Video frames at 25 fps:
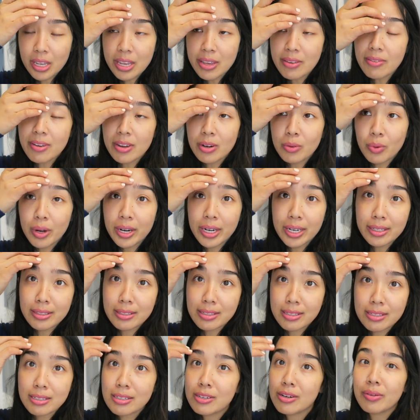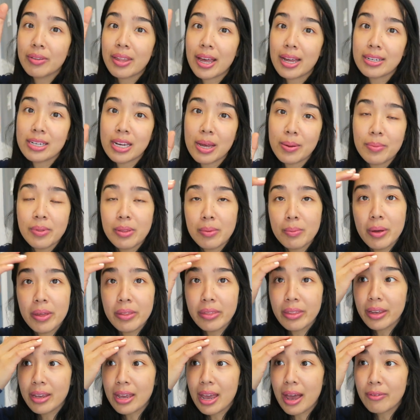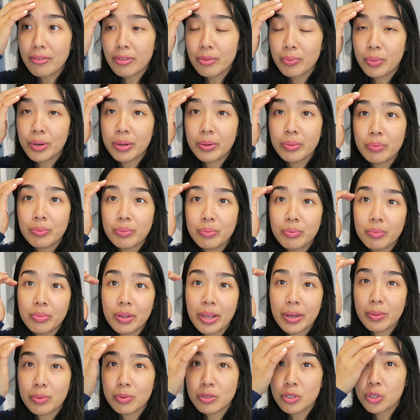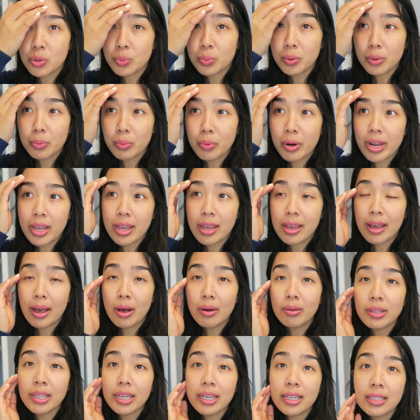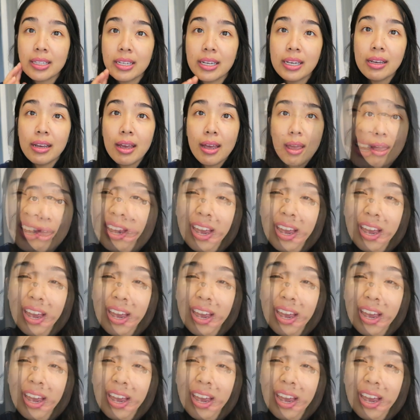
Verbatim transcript: Even when it's, you know, that time of the month, I haven't been like super breaking out lately.